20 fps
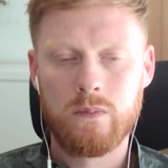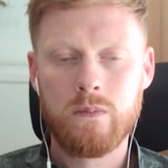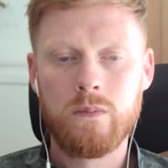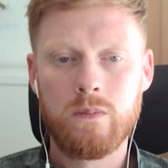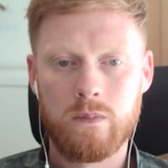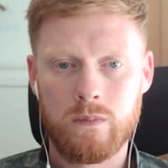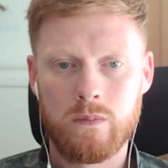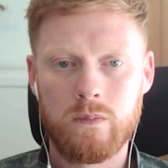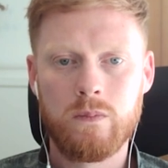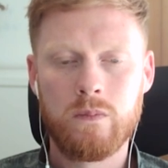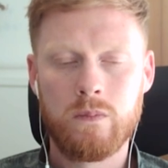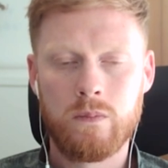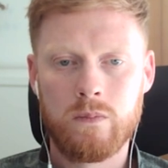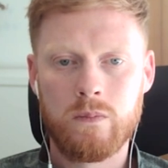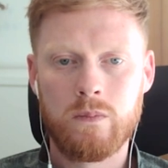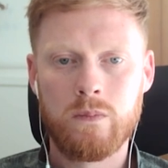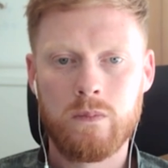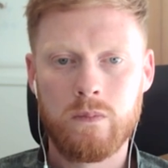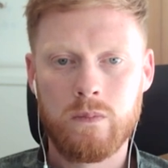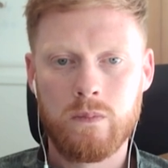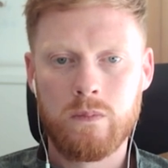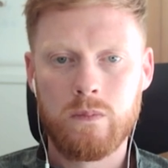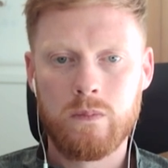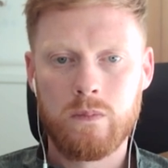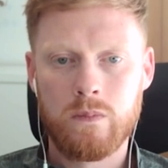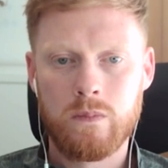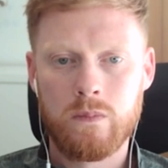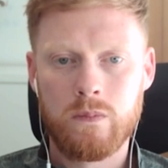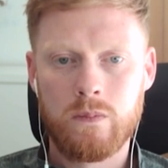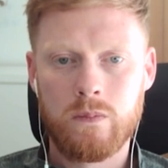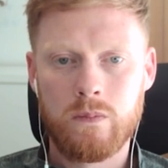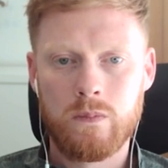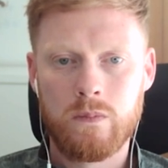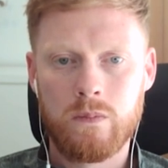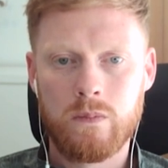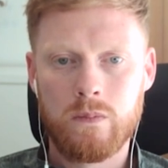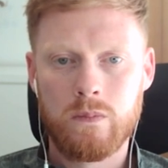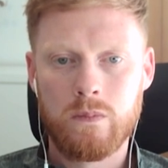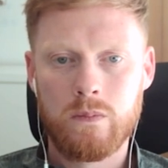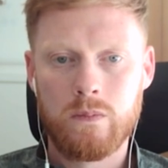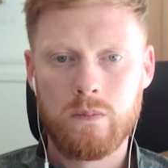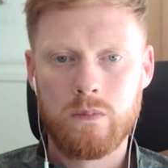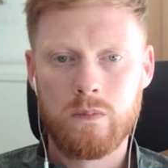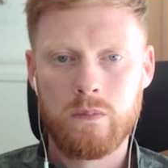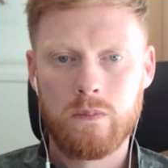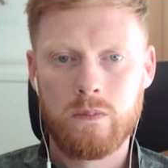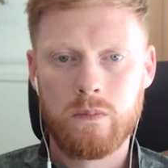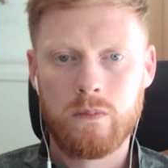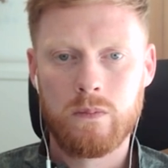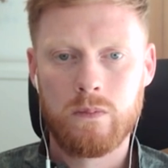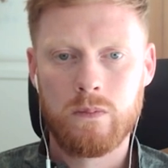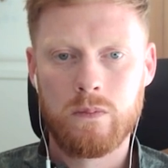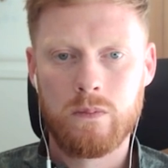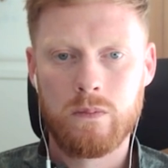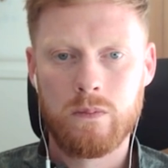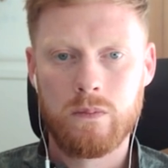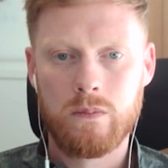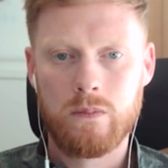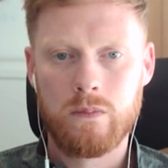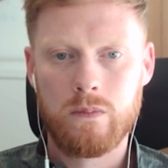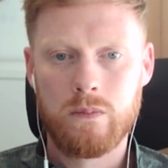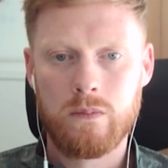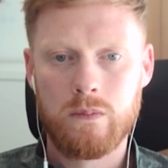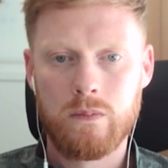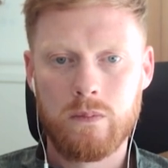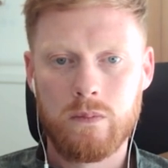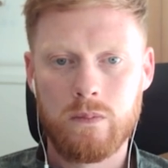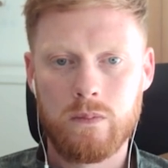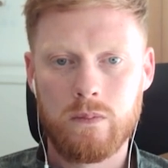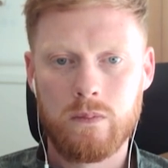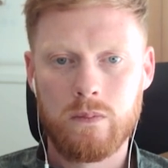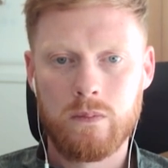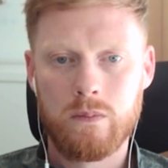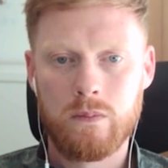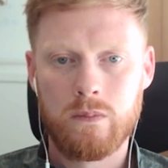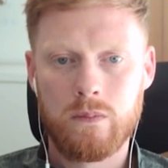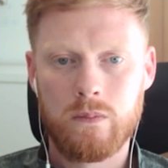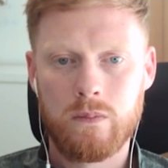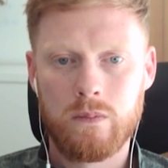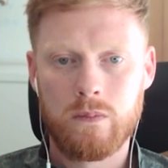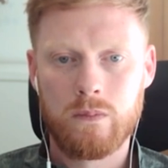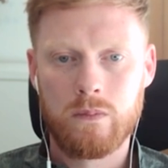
(not speaking)